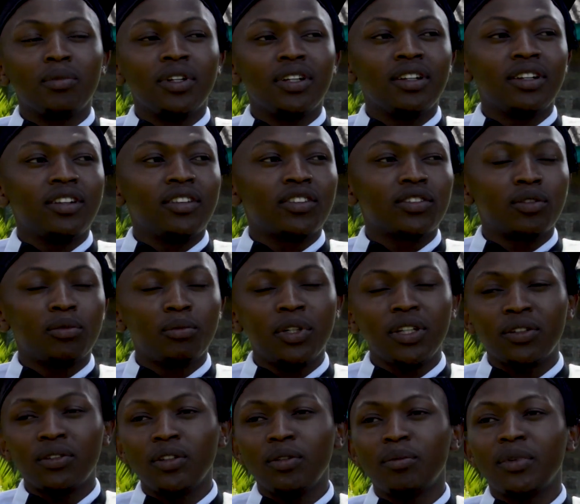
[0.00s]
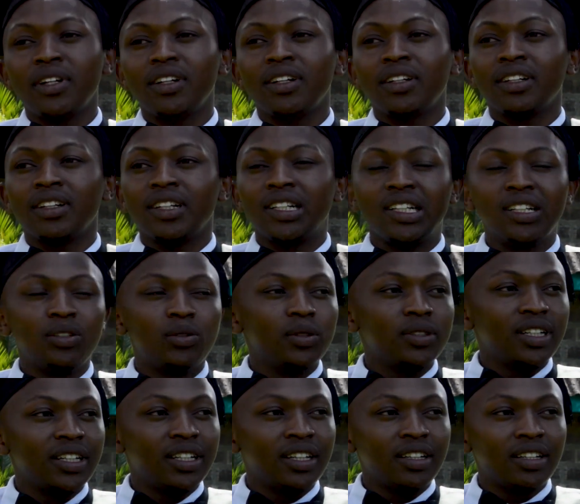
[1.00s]
been instrumental in my legal
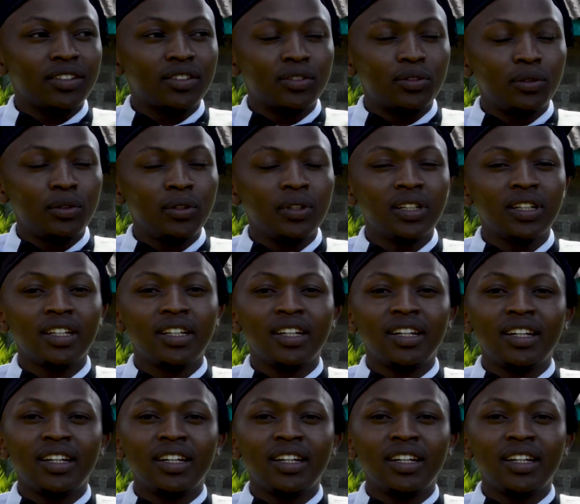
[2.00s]
journey in the school,